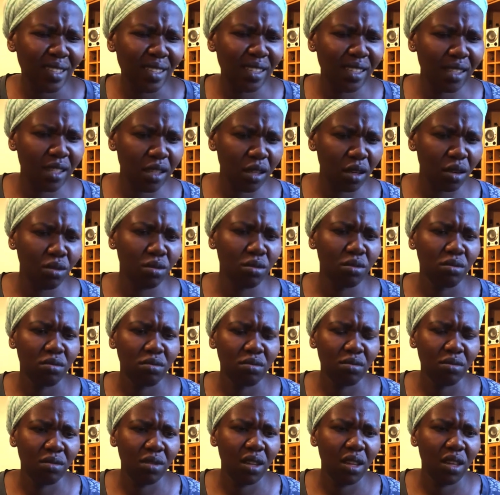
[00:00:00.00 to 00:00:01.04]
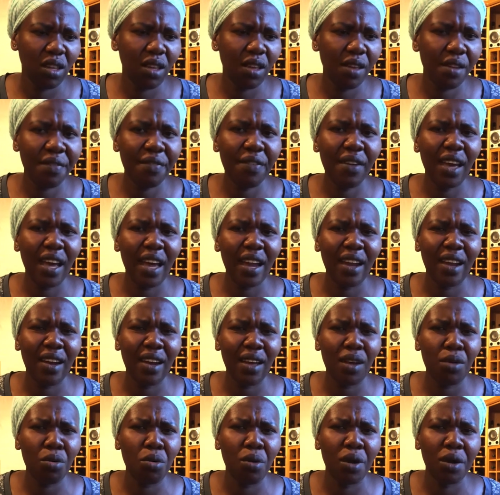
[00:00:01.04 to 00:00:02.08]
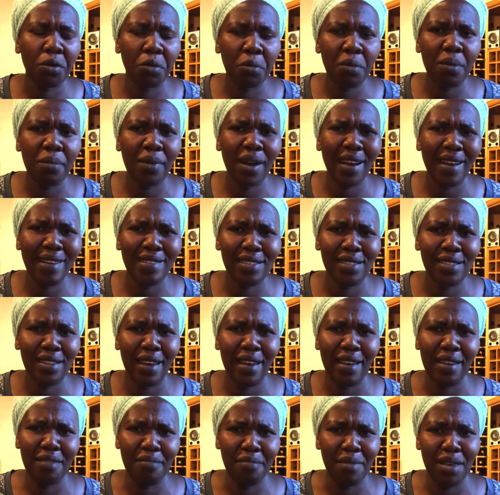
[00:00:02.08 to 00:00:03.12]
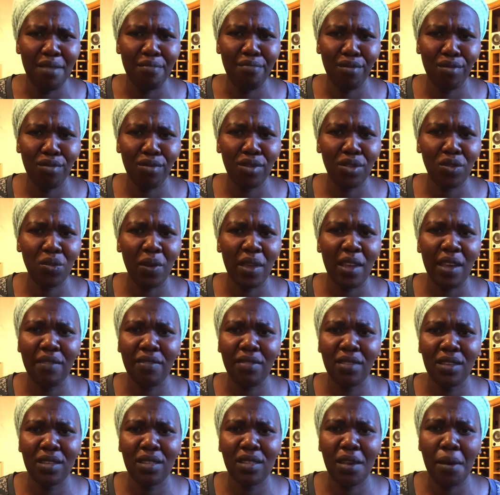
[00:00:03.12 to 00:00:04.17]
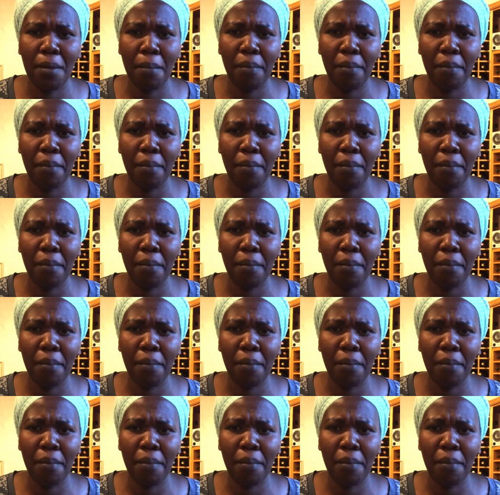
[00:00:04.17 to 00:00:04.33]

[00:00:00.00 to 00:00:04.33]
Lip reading: still if kana ndarohwa nomwe mukadzi like me, because we have the same